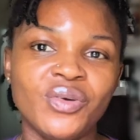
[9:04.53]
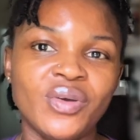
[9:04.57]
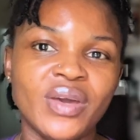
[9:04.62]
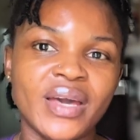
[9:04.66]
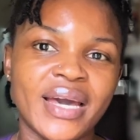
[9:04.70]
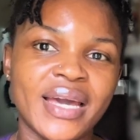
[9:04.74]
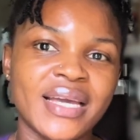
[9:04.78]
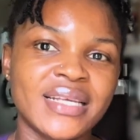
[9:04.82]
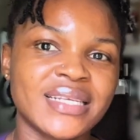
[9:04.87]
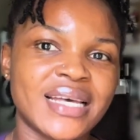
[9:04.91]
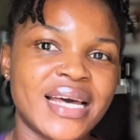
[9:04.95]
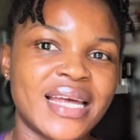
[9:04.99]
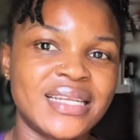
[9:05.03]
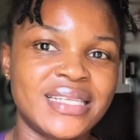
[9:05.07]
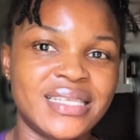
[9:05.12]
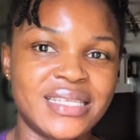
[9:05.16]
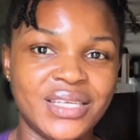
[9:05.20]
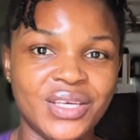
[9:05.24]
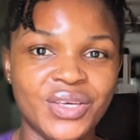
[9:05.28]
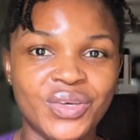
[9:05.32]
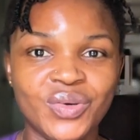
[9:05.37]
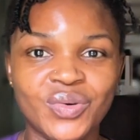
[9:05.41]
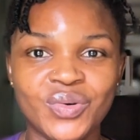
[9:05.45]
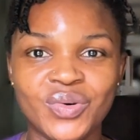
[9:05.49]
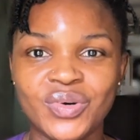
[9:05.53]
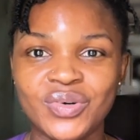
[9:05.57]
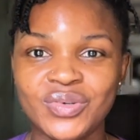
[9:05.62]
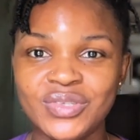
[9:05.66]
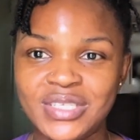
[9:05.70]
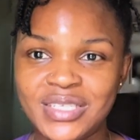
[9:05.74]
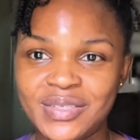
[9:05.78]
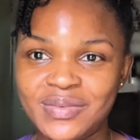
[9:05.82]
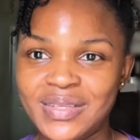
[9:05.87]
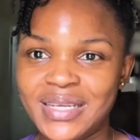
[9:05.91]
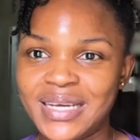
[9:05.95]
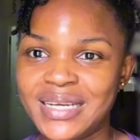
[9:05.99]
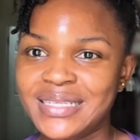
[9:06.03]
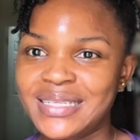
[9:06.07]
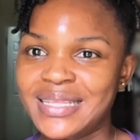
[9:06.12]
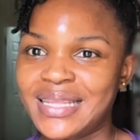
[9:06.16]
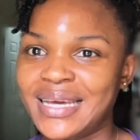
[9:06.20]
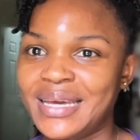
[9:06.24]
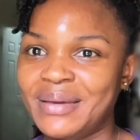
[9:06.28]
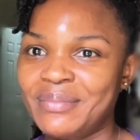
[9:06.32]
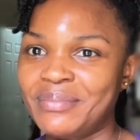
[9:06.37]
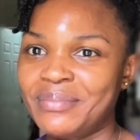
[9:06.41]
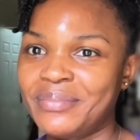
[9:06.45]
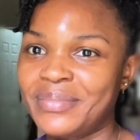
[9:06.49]
guys, and see you until next
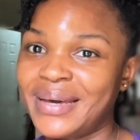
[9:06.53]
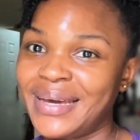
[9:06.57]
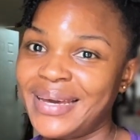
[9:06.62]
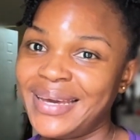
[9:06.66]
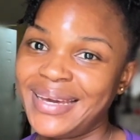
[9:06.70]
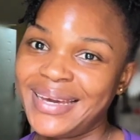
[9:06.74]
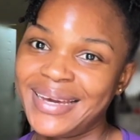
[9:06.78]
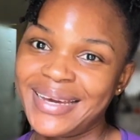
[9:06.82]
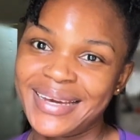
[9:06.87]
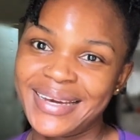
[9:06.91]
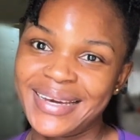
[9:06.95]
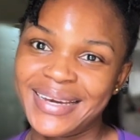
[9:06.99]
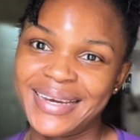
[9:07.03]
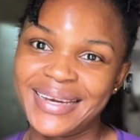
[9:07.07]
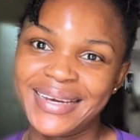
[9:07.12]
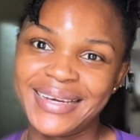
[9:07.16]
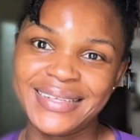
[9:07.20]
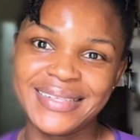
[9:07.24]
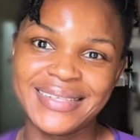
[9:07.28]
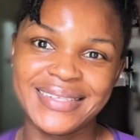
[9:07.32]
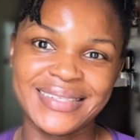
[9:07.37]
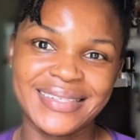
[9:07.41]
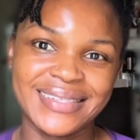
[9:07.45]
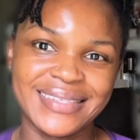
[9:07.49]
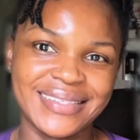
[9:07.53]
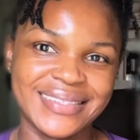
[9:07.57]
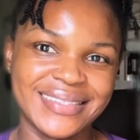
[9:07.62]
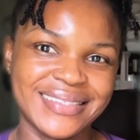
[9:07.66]
time. Bye guys.